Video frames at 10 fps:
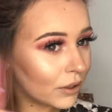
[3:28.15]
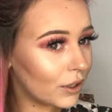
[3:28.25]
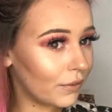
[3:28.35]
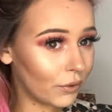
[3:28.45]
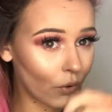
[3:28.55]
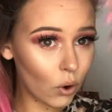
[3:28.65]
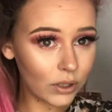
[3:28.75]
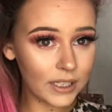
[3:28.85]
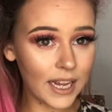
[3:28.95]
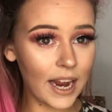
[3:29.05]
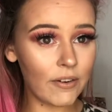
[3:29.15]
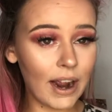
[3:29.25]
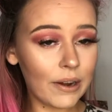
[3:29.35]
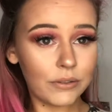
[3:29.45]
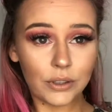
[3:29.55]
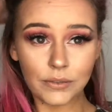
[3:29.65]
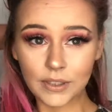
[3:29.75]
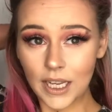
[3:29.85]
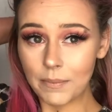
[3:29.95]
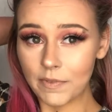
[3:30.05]
So if you have all this hair out and you
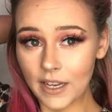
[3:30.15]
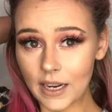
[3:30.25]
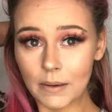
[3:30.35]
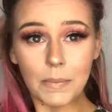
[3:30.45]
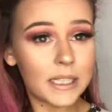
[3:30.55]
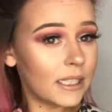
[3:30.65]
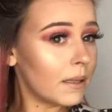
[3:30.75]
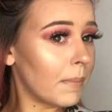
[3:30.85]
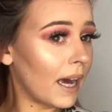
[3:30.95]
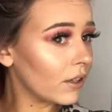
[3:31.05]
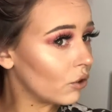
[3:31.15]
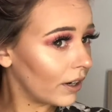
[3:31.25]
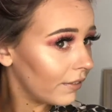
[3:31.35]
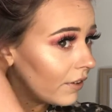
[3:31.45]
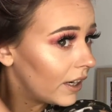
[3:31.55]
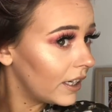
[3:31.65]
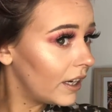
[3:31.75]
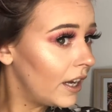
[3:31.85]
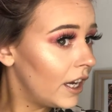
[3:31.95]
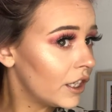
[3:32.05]
keep forgetting bits at the back trying to find it,
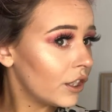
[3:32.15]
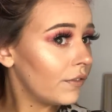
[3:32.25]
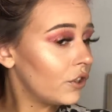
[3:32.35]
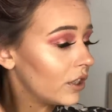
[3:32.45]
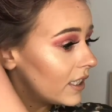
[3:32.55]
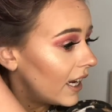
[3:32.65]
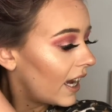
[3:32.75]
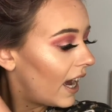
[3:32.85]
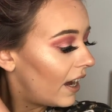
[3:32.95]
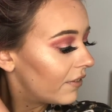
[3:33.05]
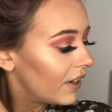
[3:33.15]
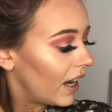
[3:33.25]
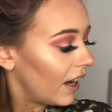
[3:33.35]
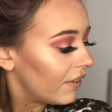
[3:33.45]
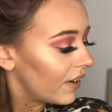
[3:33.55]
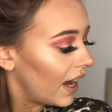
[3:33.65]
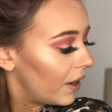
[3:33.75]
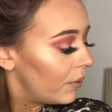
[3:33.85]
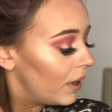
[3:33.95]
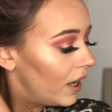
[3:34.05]
so if you just take half and half
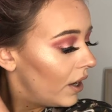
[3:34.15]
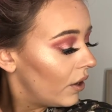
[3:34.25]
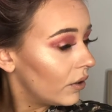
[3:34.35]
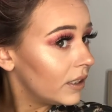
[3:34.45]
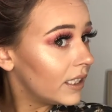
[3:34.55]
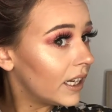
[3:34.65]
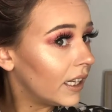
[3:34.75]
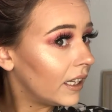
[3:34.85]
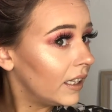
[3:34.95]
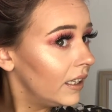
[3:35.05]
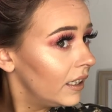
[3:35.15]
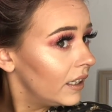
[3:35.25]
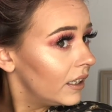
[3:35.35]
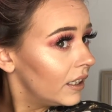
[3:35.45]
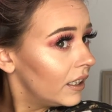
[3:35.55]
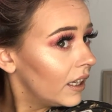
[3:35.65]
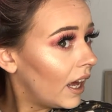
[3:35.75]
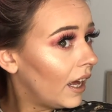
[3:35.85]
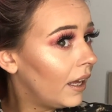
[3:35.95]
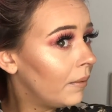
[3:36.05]
out until
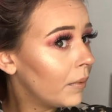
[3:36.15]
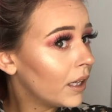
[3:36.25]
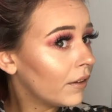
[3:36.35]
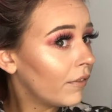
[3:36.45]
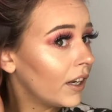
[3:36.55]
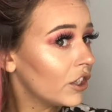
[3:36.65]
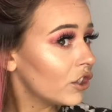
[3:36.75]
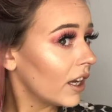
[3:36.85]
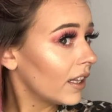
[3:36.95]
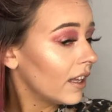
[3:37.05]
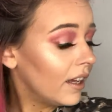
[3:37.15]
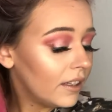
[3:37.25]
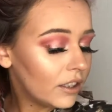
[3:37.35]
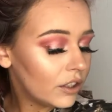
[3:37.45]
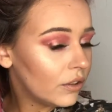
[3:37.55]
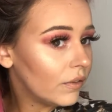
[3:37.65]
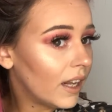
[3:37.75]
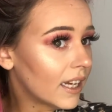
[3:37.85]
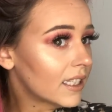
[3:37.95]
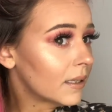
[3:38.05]
it's finished, and then you've
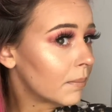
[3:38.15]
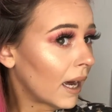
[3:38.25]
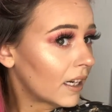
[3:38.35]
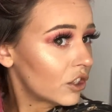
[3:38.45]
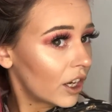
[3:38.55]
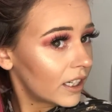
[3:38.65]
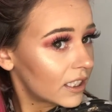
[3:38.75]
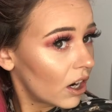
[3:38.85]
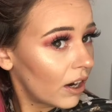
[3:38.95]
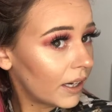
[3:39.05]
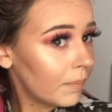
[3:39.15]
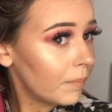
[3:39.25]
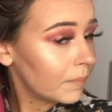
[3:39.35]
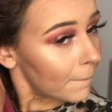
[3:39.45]
less to manage at a time.